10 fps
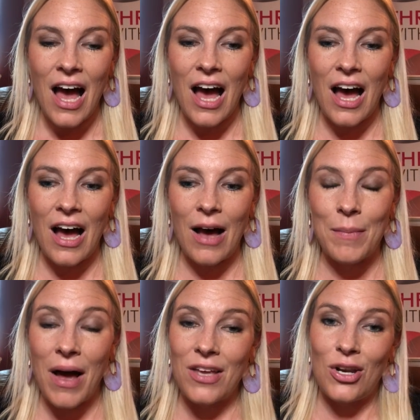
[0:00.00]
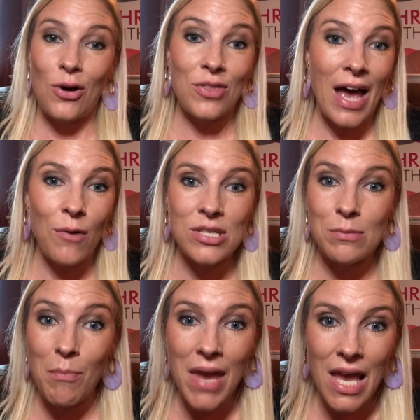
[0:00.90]
That was
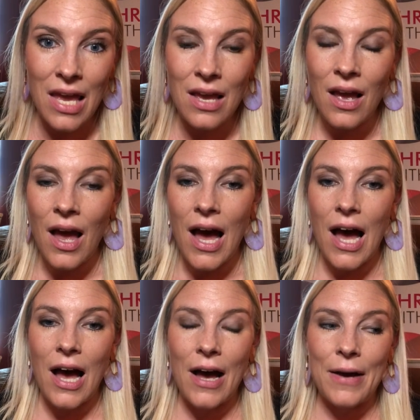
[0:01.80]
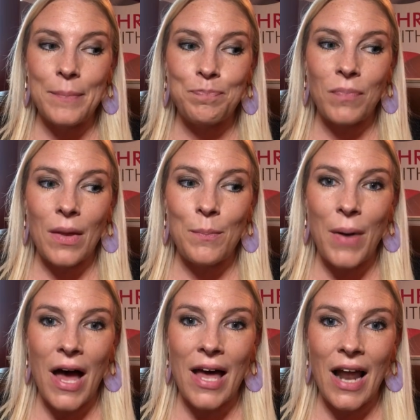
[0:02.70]
me.
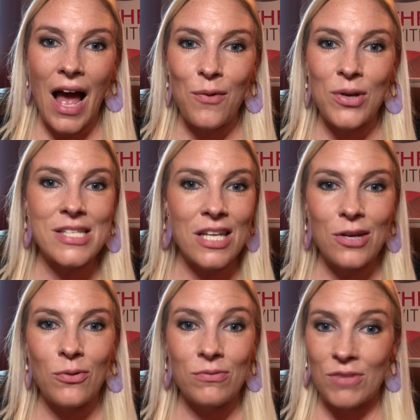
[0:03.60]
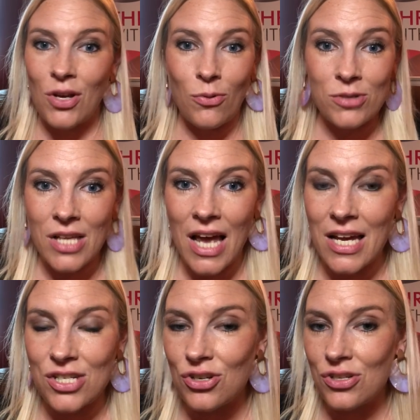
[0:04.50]
But I recently, was kind
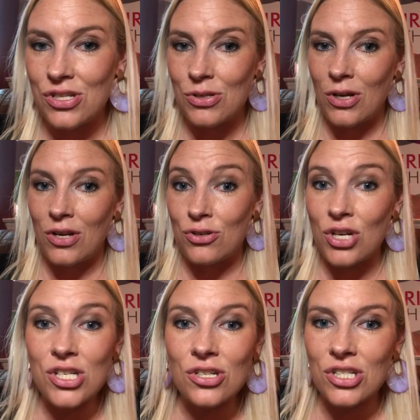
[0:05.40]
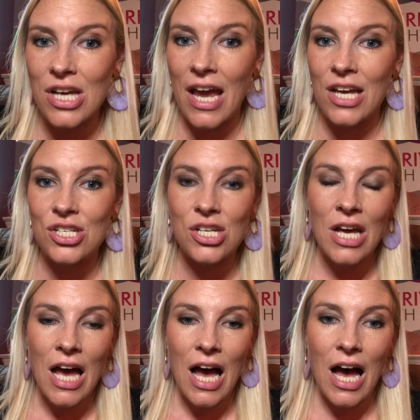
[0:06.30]
of introduced to a nutritional change.
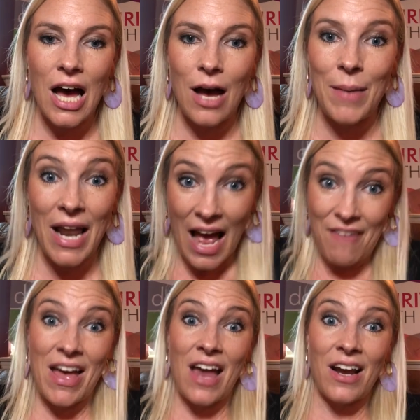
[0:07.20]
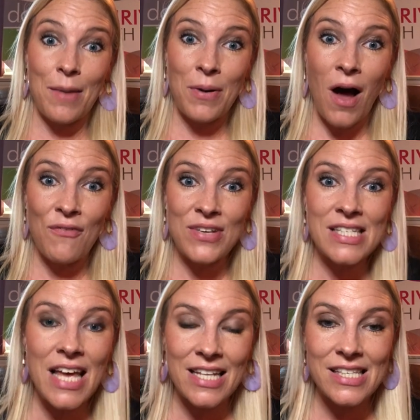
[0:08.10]
And I haven't had a cup of coffee
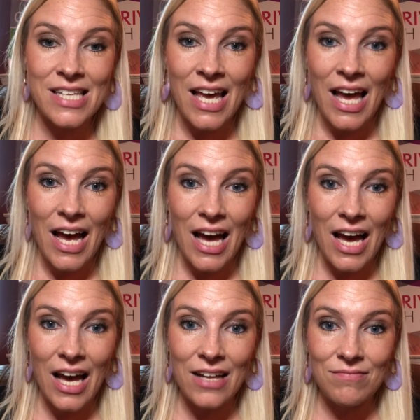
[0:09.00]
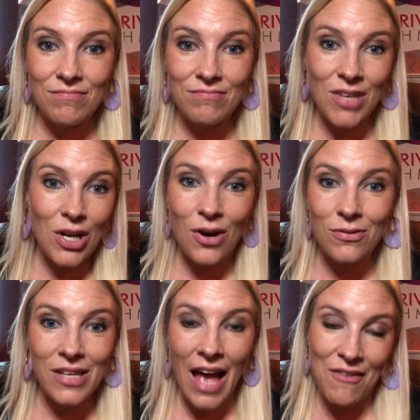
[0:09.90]
since.
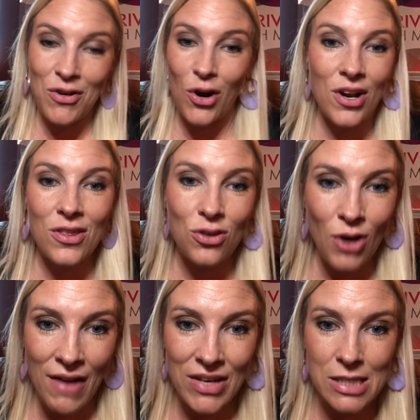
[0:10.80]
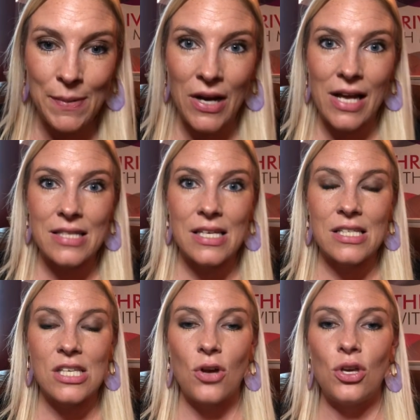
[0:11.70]
Have you heard of the Thrive Experience? And
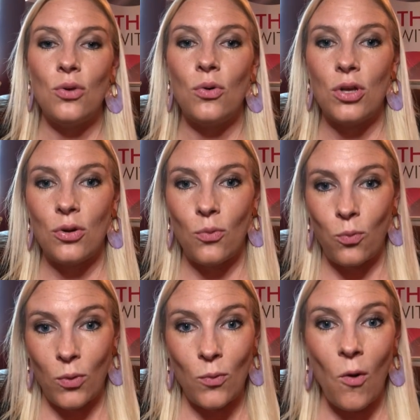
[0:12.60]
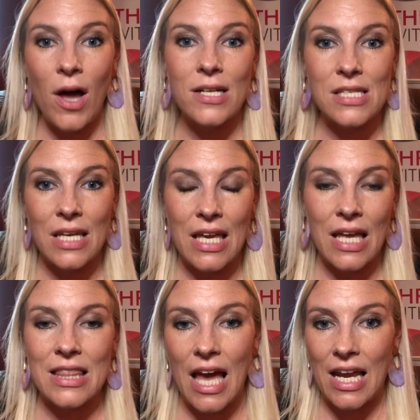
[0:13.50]
so we want to
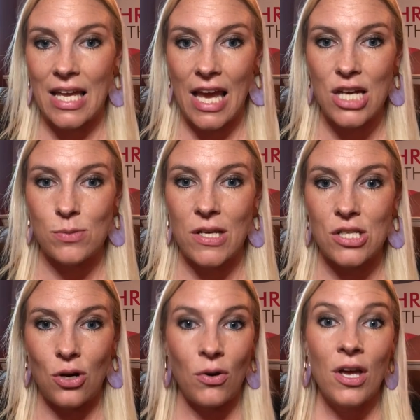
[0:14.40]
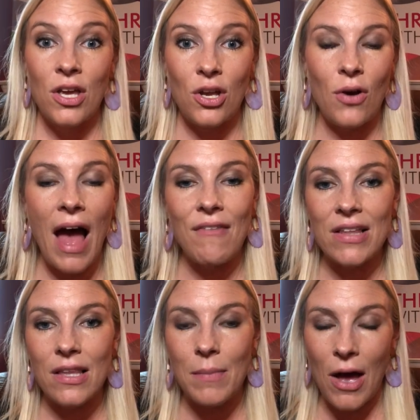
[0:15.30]
get that engagement. So,
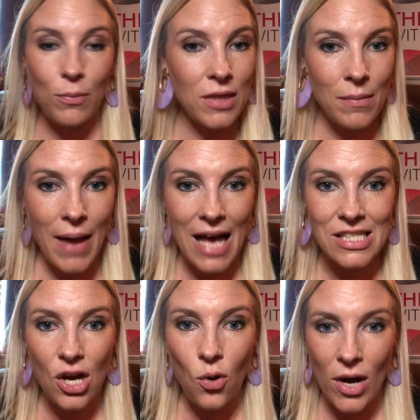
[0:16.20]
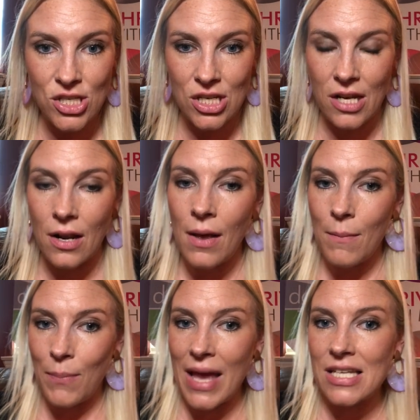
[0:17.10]
having them help them ask a question
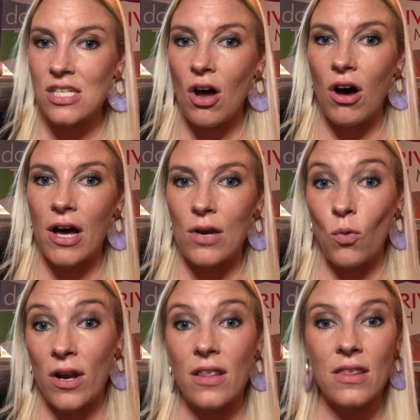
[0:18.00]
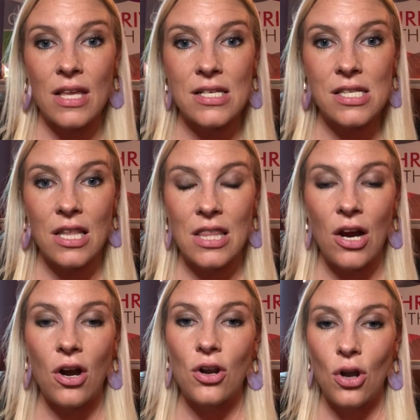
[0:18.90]
based on one of the things that
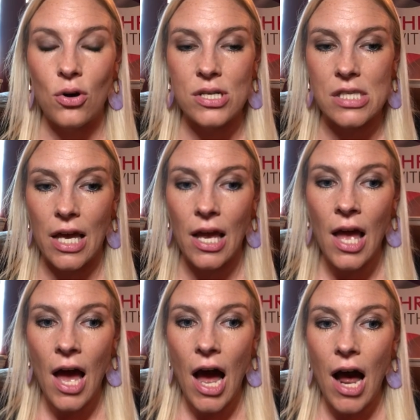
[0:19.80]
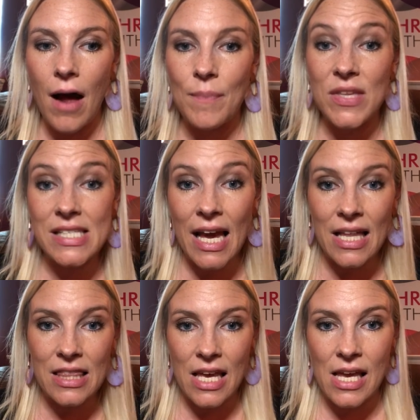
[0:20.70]
they're noticing. The
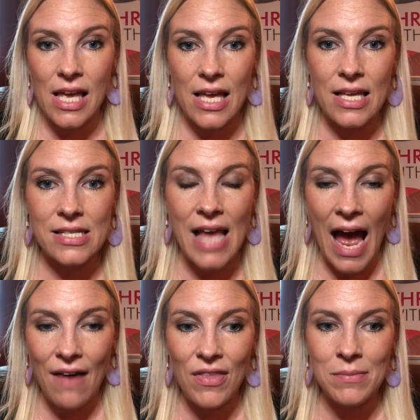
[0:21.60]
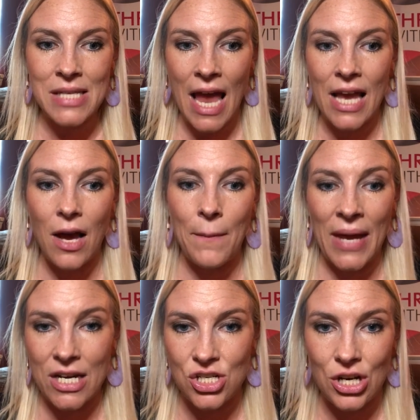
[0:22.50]
second thing is have them take a
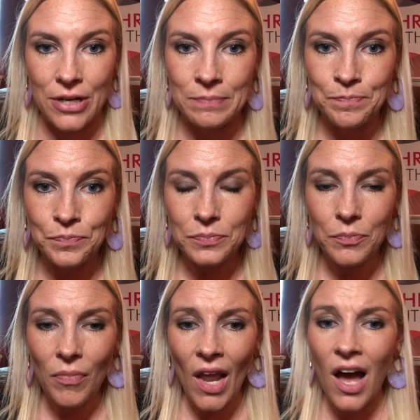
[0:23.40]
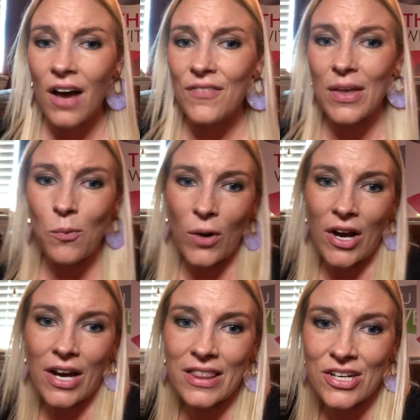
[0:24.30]
picture of them
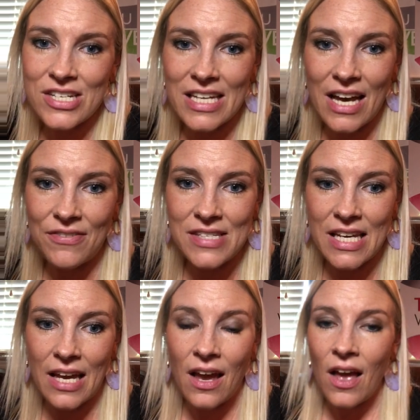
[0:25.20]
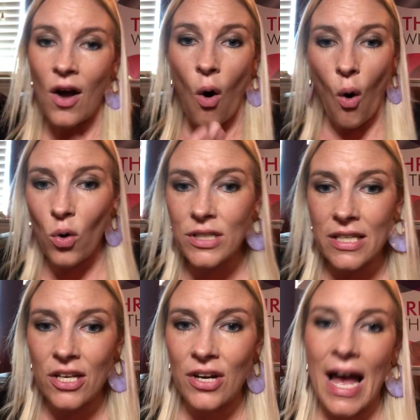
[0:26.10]
wearing their DFT,
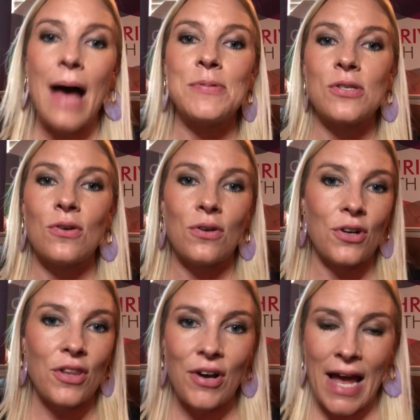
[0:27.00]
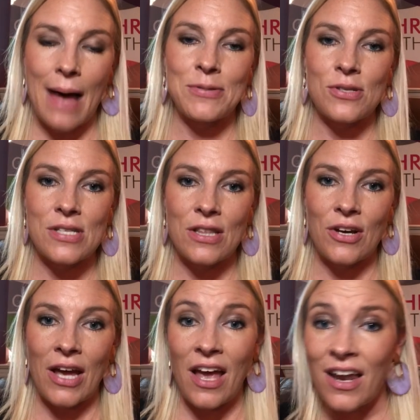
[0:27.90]
holding their capsule or their capsules in
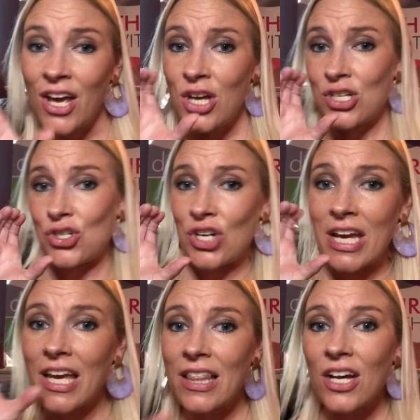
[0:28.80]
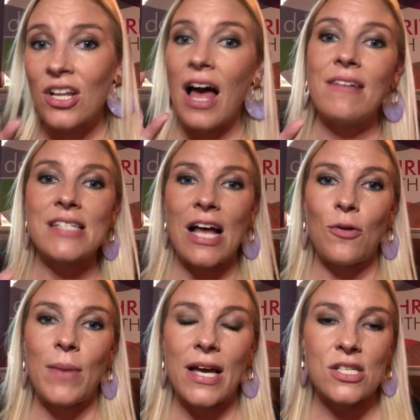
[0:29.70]
their hand, drinking their lifestyle
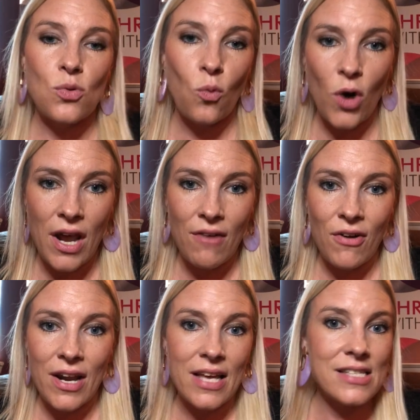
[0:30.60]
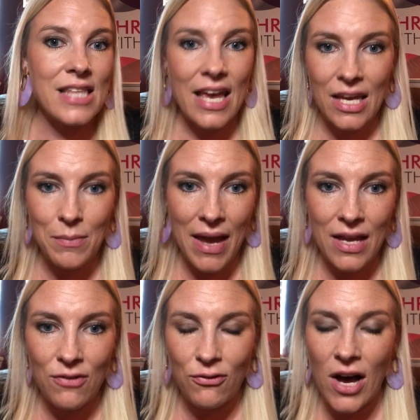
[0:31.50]
mix, whatever it is. They can make
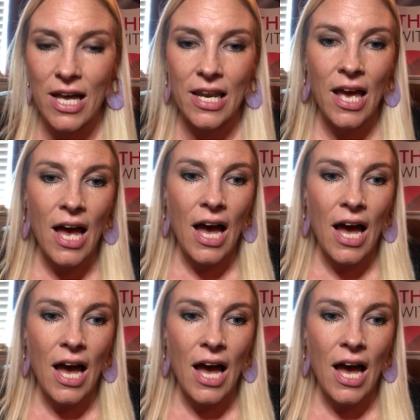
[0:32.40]
it fun.